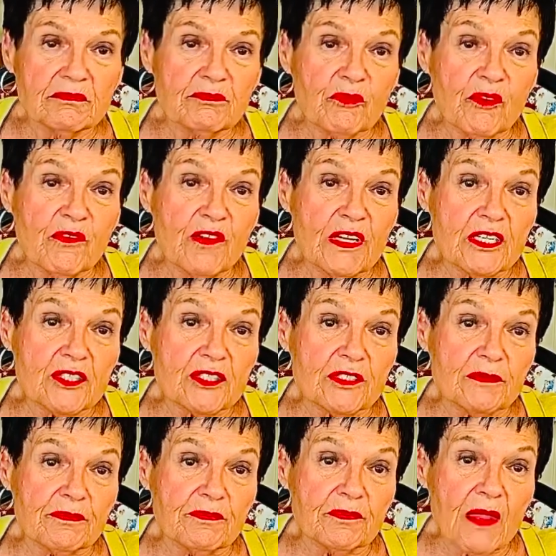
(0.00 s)

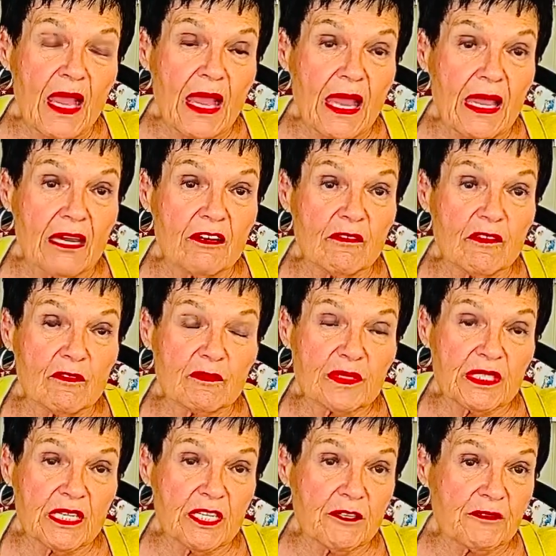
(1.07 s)
perfection out of
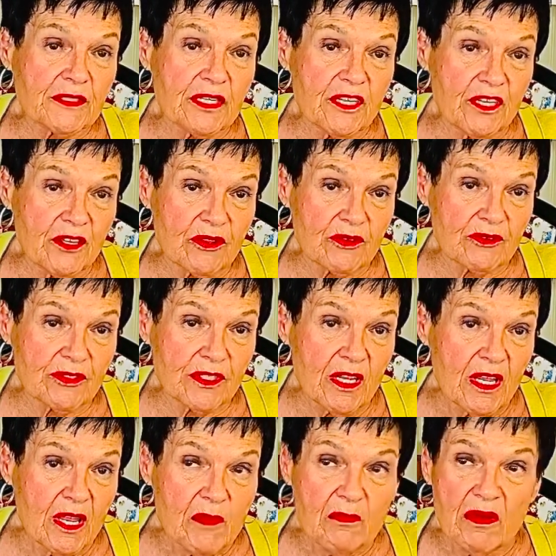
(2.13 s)
themselves and others,
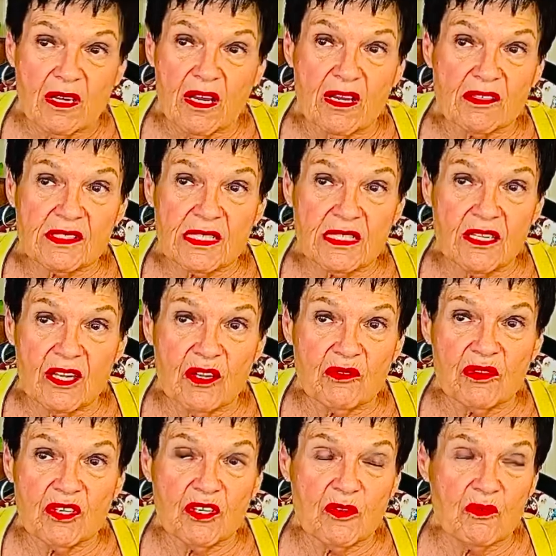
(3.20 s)
because they know
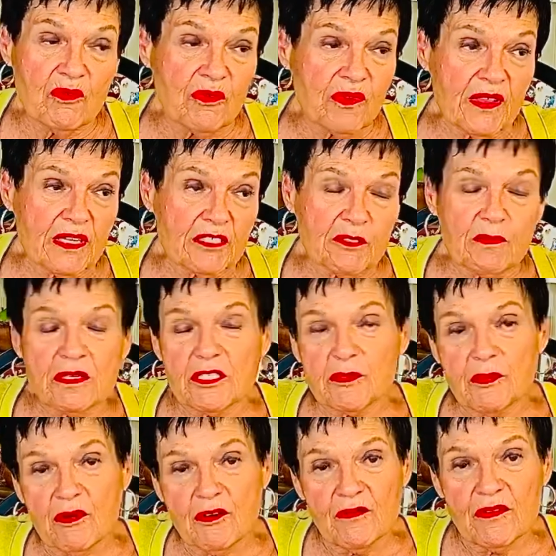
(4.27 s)
that you want things to be as
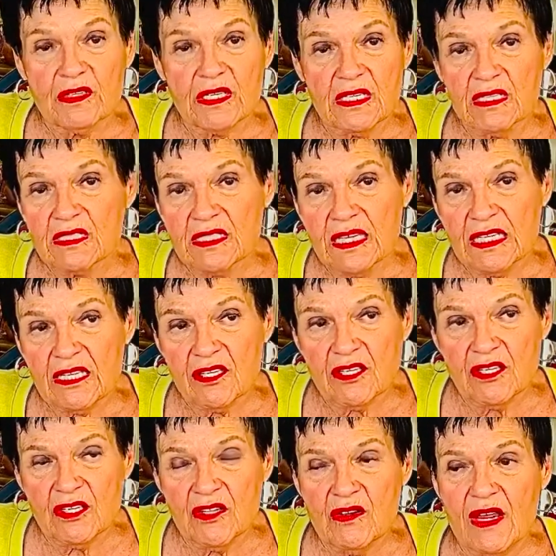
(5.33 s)
perfect as they
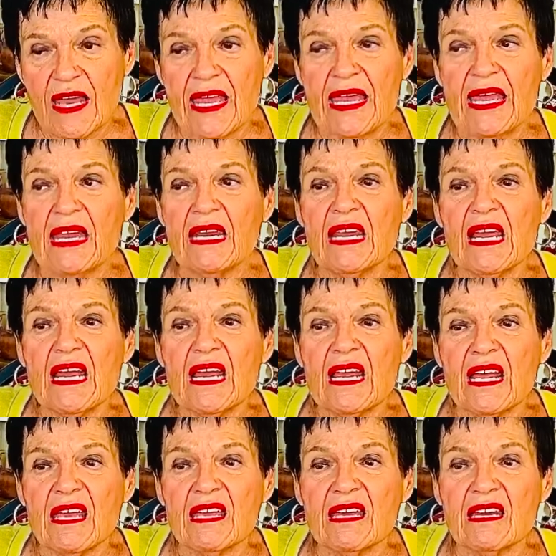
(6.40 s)
do, and
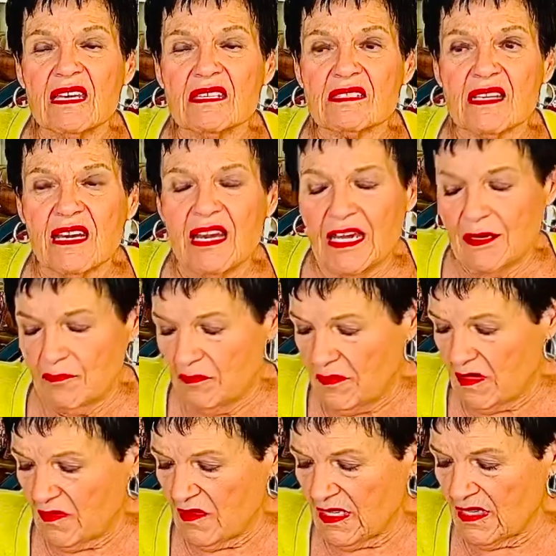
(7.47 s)
it is like
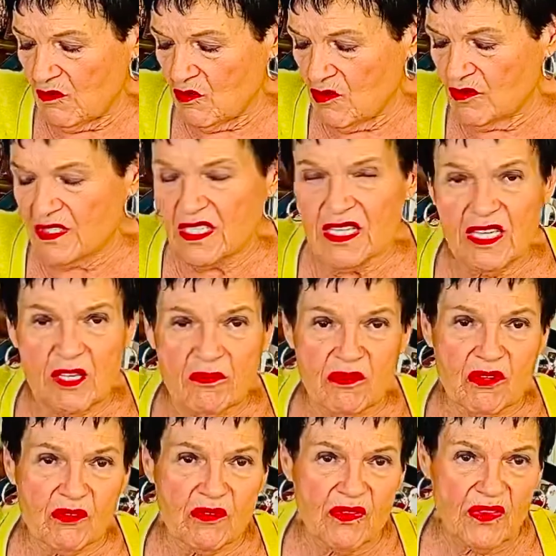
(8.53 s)
they want to keep
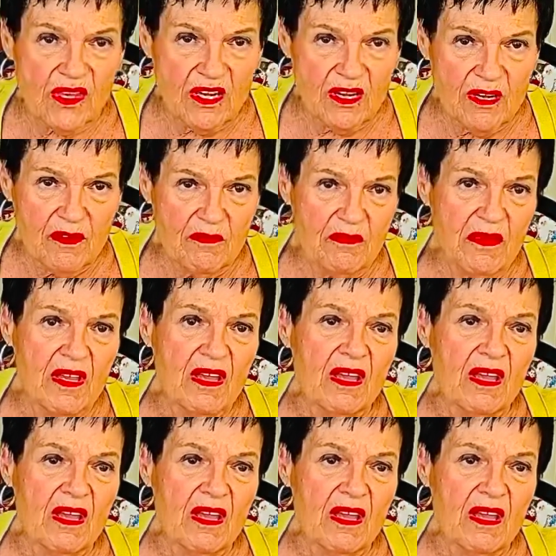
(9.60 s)
their thumb